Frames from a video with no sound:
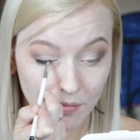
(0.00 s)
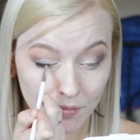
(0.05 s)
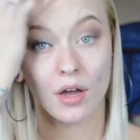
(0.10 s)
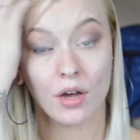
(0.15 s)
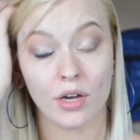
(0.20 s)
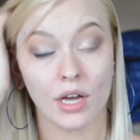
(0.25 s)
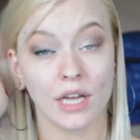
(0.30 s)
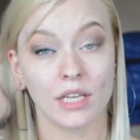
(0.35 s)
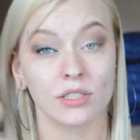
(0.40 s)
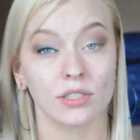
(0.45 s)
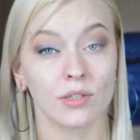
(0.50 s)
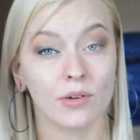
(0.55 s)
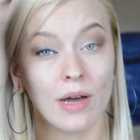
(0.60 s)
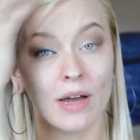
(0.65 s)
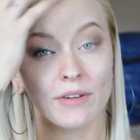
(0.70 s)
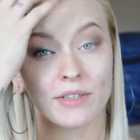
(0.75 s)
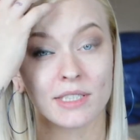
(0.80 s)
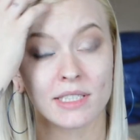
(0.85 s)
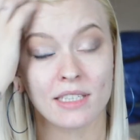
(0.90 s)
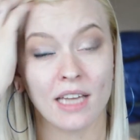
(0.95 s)
Okay, so
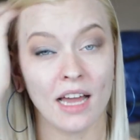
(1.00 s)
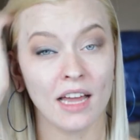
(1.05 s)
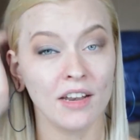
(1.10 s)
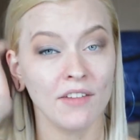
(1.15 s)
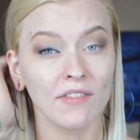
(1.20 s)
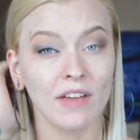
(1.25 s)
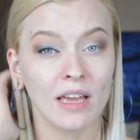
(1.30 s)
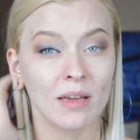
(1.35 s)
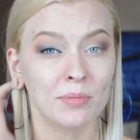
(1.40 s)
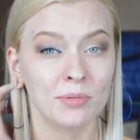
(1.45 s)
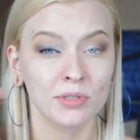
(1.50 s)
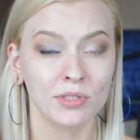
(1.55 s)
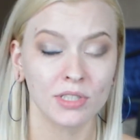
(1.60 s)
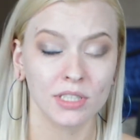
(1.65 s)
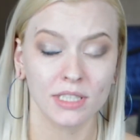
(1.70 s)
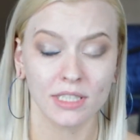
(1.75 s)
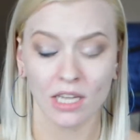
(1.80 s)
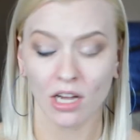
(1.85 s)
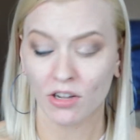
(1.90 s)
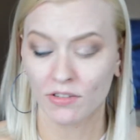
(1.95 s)
I was kind of able to
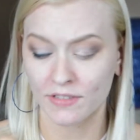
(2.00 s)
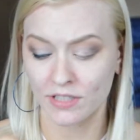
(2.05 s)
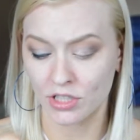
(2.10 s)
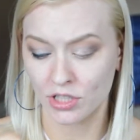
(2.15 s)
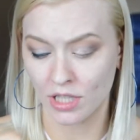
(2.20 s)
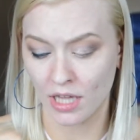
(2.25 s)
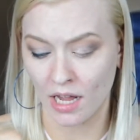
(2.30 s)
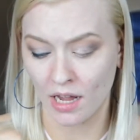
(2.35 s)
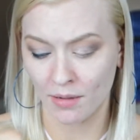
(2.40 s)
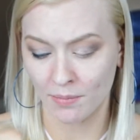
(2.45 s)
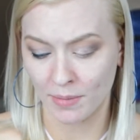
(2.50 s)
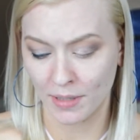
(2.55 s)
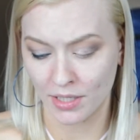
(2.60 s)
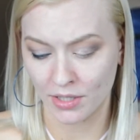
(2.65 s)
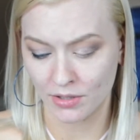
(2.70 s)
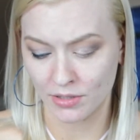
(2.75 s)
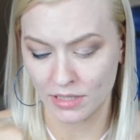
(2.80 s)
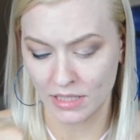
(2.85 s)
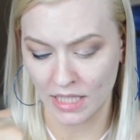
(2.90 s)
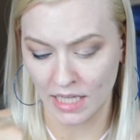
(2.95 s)
salvage that by
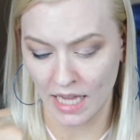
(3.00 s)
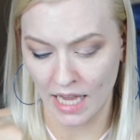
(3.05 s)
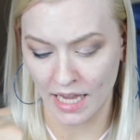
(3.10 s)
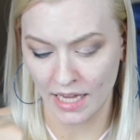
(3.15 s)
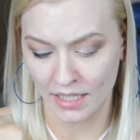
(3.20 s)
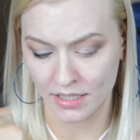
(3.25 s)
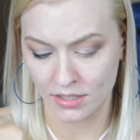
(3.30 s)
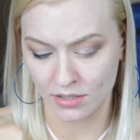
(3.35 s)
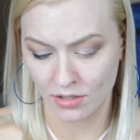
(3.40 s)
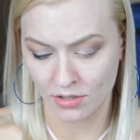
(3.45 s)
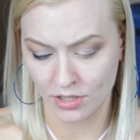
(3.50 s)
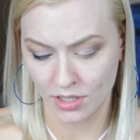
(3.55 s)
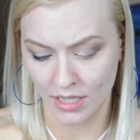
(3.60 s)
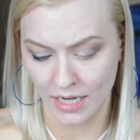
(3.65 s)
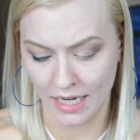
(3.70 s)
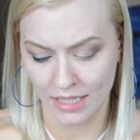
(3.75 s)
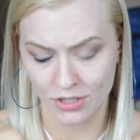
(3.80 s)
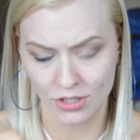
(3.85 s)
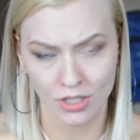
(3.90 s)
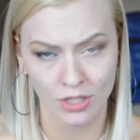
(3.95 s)
using a Sonia
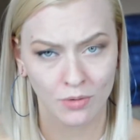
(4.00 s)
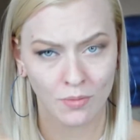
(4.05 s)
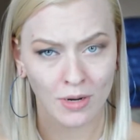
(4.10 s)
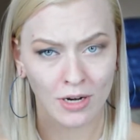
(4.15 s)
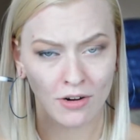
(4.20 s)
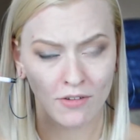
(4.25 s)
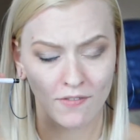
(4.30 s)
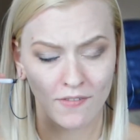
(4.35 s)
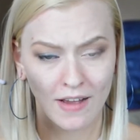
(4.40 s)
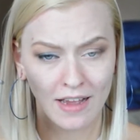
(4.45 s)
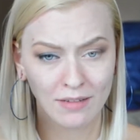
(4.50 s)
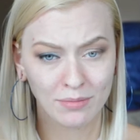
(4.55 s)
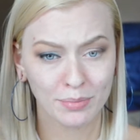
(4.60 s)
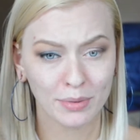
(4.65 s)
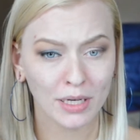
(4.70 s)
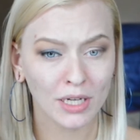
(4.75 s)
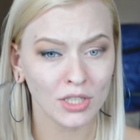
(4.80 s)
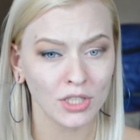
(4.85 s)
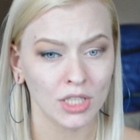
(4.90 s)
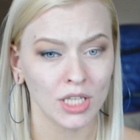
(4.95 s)
Kashuk 105
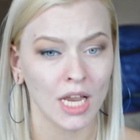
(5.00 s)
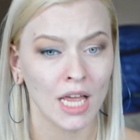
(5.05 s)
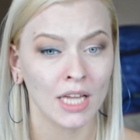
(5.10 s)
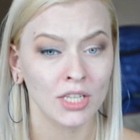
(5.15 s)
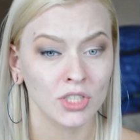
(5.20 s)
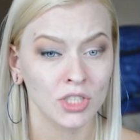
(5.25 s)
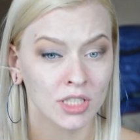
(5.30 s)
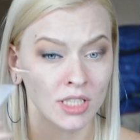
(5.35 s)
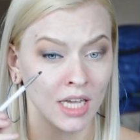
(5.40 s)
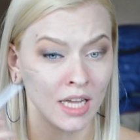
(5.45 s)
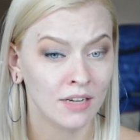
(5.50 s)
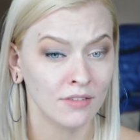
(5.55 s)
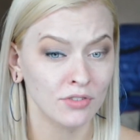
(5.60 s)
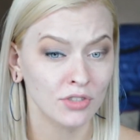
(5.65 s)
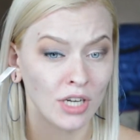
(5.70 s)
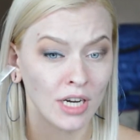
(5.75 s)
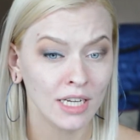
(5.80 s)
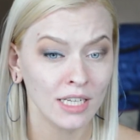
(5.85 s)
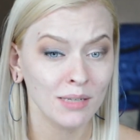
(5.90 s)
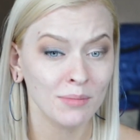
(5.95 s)
brush and just kind of
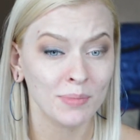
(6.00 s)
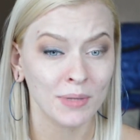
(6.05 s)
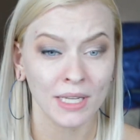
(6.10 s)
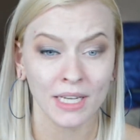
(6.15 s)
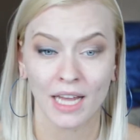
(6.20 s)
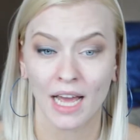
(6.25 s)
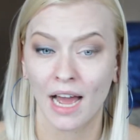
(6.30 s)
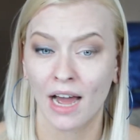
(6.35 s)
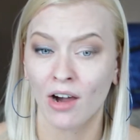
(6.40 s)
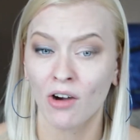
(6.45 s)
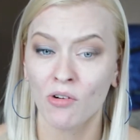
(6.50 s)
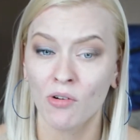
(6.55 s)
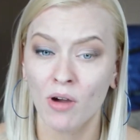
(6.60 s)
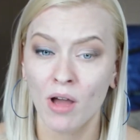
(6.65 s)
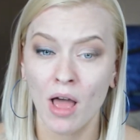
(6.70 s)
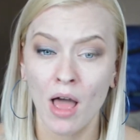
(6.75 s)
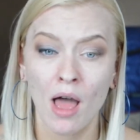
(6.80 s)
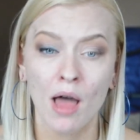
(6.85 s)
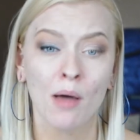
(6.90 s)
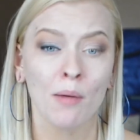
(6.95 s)
trying to blend it
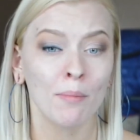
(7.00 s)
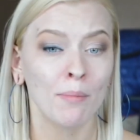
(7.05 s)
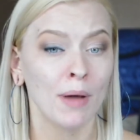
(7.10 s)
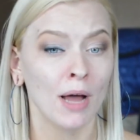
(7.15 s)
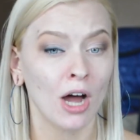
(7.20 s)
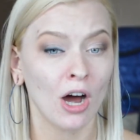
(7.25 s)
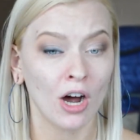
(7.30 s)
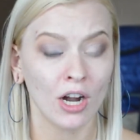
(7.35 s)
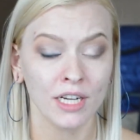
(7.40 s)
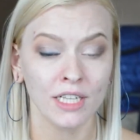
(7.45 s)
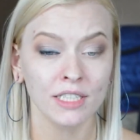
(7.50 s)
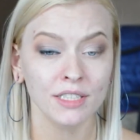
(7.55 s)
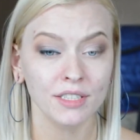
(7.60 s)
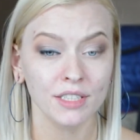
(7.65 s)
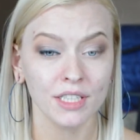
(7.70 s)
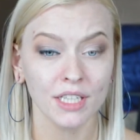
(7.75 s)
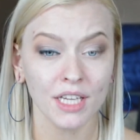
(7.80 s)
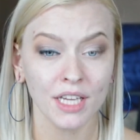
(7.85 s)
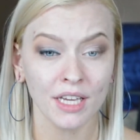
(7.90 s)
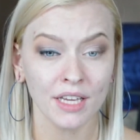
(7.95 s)
out. But
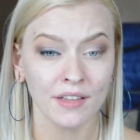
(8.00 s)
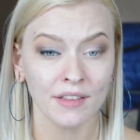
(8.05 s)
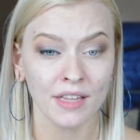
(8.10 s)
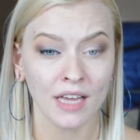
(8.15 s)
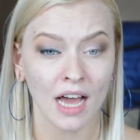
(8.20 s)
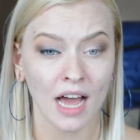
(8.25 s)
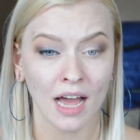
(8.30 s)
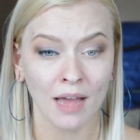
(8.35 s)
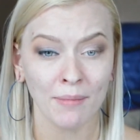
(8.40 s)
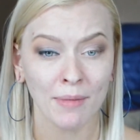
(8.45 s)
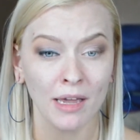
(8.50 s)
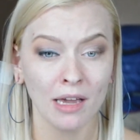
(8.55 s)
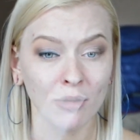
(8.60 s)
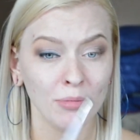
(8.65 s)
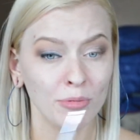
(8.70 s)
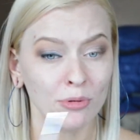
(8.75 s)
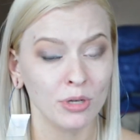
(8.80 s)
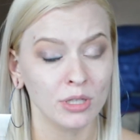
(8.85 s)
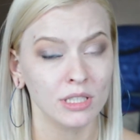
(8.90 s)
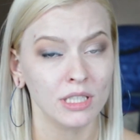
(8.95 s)
honestly, the eye
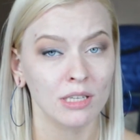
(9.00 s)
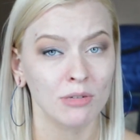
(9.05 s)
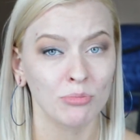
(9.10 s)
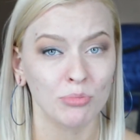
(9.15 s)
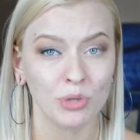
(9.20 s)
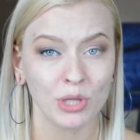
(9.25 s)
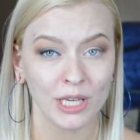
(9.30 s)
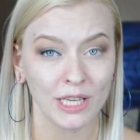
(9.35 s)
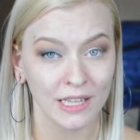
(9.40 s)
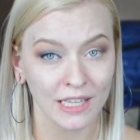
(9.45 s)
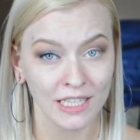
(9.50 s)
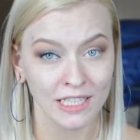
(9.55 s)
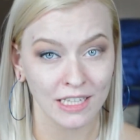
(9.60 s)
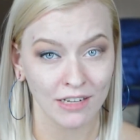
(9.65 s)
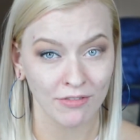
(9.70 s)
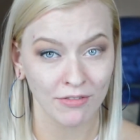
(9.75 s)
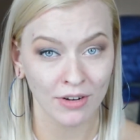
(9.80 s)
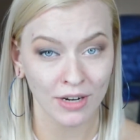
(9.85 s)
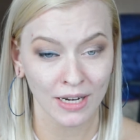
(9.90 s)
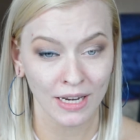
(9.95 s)
makeup looks completely
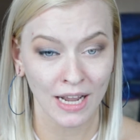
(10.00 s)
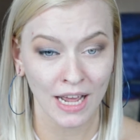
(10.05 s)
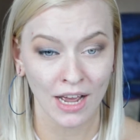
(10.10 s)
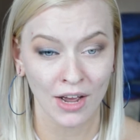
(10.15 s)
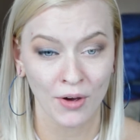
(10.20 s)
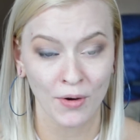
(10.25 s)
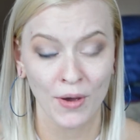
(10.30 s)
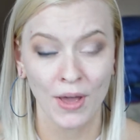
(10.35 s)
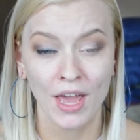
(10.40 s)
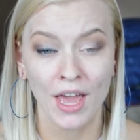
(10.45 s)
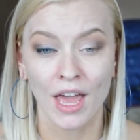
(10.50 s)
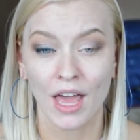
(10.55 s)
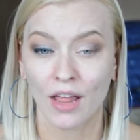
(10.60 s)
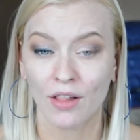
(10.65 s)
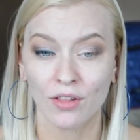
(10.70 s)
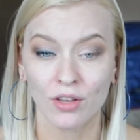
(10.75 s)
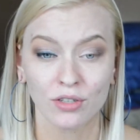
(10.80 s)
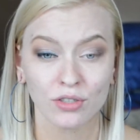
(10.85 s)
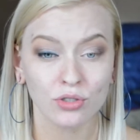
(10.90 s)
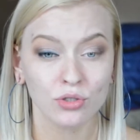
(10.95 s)
different now,
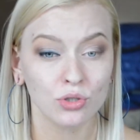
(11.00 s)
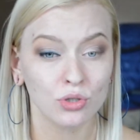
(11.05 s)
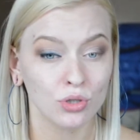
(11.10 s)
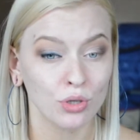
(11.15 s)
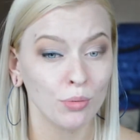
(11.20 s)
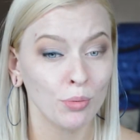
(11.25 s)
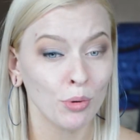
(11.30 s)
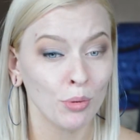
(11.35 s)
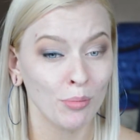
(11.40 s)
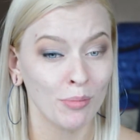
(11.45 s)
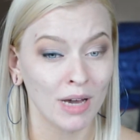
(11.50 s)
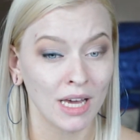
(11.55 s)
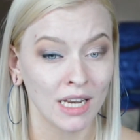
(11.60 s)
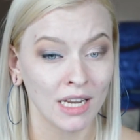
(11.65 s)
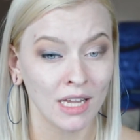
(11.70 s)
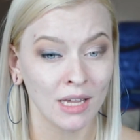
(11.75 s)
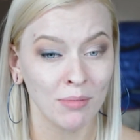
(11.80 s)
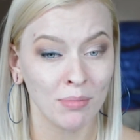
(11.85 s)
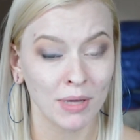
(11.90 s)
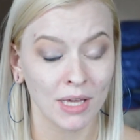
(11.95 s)
It looks super
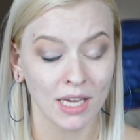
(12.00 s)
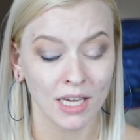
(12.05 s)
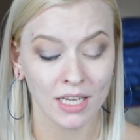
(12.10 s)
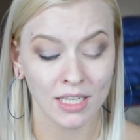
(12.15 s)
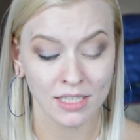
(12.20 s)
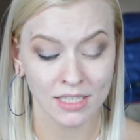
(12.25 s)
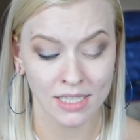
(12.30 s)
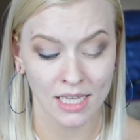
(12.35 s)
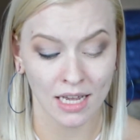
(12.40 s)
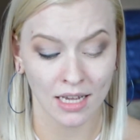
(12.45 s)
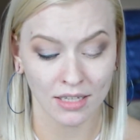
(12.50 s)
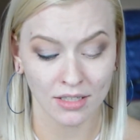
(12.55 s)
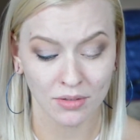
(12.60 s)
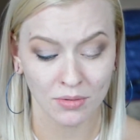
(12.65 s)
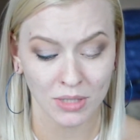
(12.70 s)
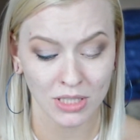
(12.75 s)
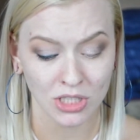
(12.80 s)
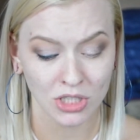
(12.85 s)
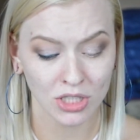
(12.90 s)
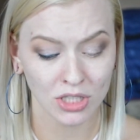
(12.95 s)
muddy because that
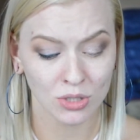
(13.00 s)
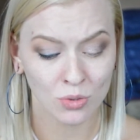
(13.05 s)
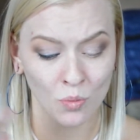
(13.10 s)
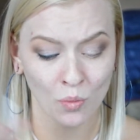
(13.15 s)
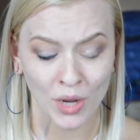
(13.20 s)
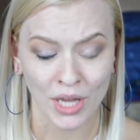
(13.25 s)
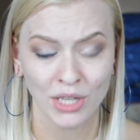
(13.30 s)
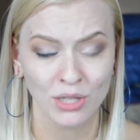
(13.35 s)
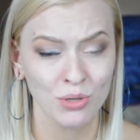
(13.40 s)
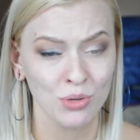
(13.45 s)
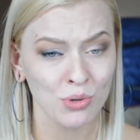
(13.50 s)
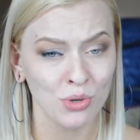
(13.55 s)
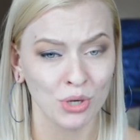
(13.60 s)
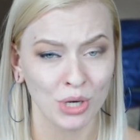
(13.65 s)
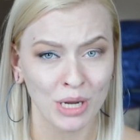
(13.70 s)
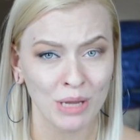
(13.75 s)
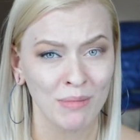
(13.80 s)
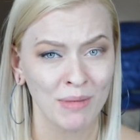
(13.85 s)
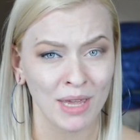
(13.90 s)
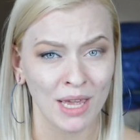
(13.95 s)
was just way too
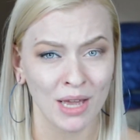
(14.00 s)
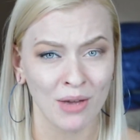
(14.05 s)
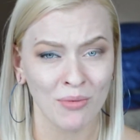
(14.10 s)
creamy.